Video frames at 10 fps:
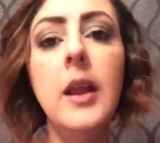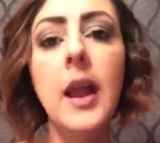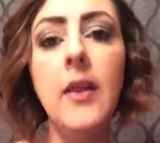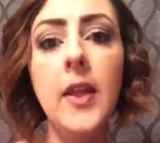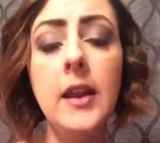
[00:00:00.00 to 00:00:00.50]

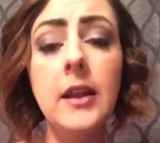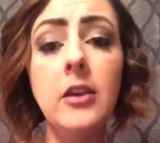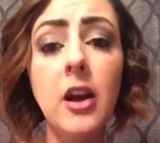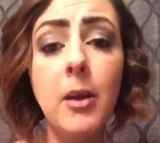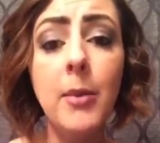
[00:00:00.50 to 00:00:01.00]
and they need
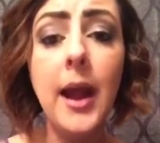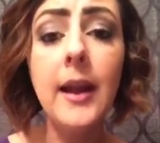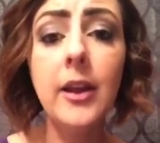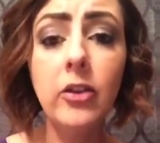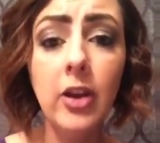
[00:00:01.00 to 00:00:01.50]
to come
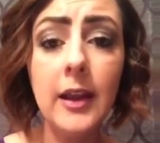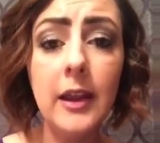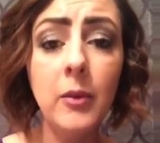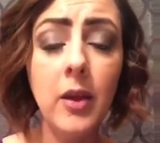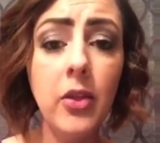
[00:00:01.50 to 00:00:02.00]
back and check
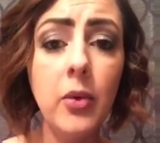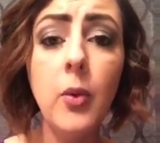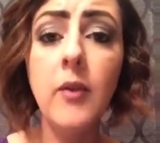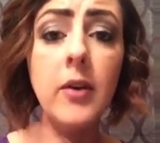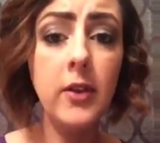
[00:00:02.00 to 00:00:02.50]
in with
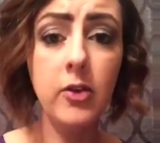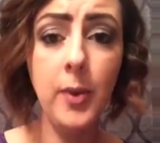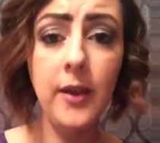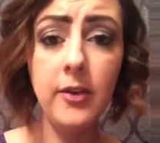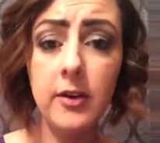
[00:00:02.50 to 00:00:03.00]
whoever their
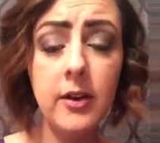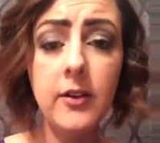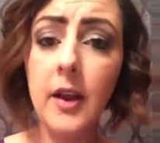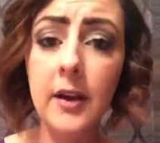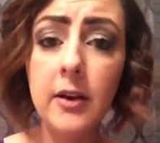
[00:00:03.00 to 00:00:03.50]
sponsor is
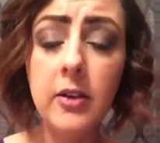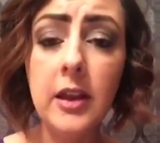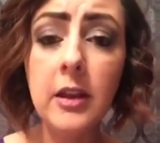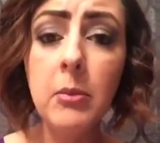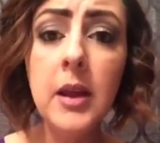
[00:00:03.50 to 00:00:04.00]
on our
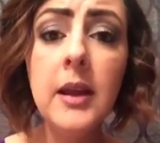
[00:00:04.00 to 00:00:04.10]
team